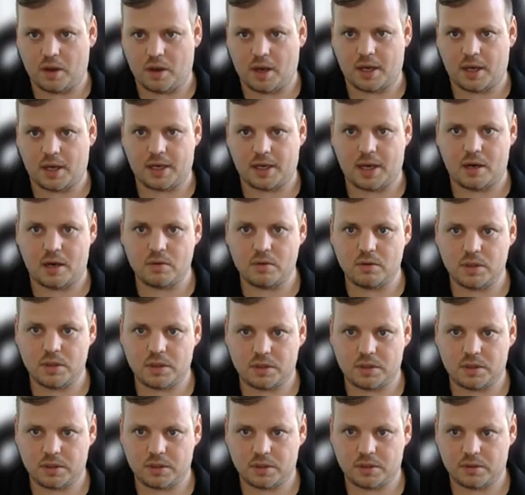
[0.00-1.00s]

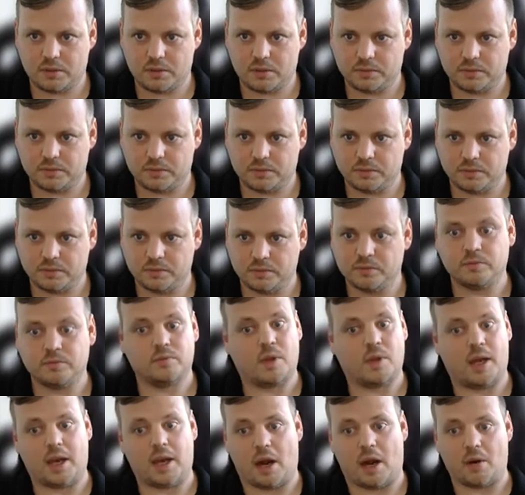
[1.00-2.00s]
accounts,
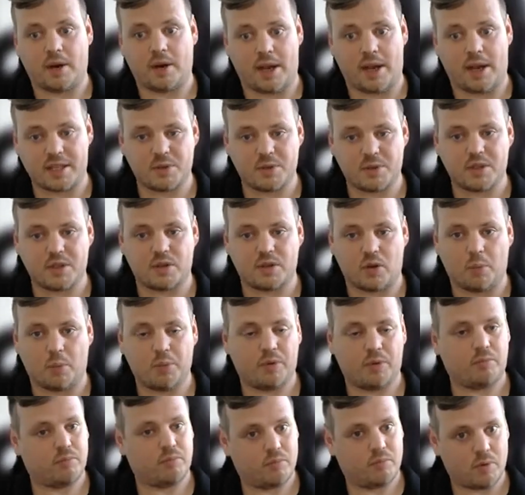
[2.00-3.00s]
and now it has been
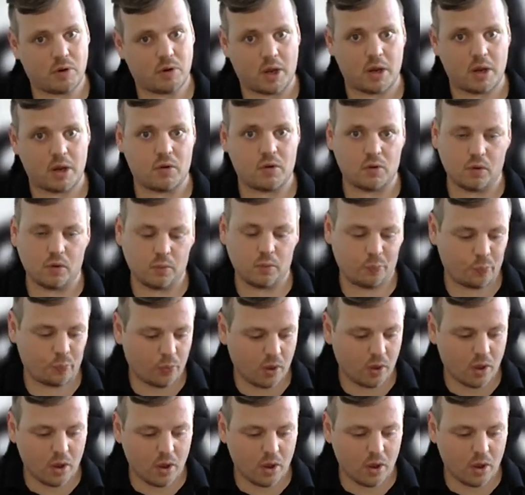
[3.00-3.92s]
stopped. Okay, cool.